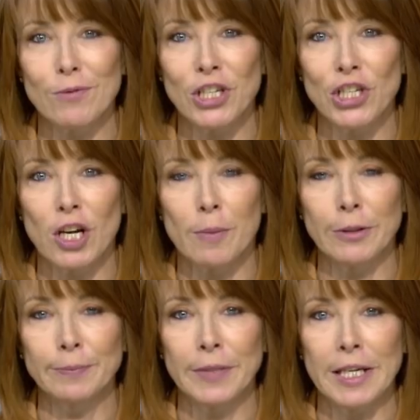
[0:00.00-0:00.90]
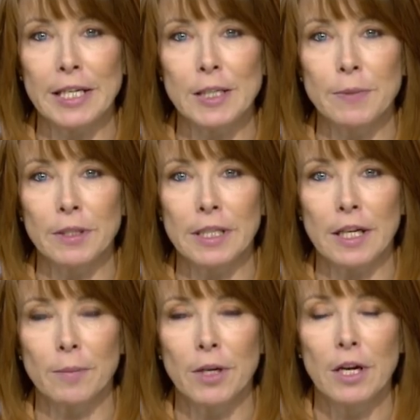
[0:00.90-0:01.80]
Rishi Sharma is
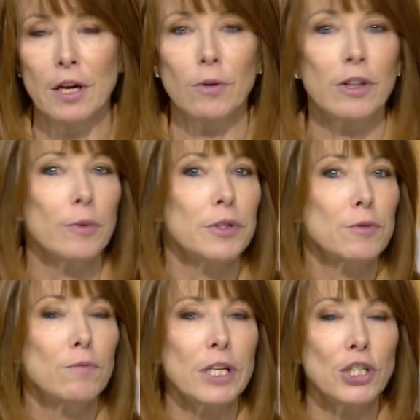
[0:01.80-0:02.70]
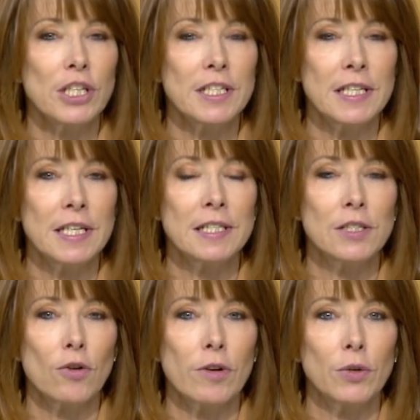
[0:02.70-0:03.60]
building up one of the world's richest
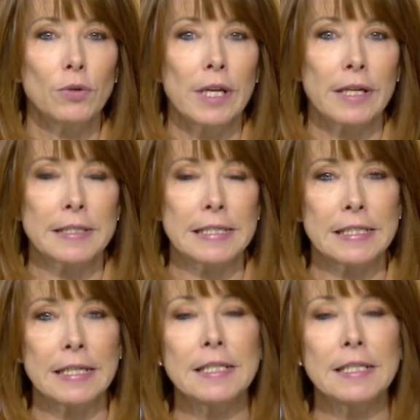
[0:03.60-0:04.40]
historical legacies.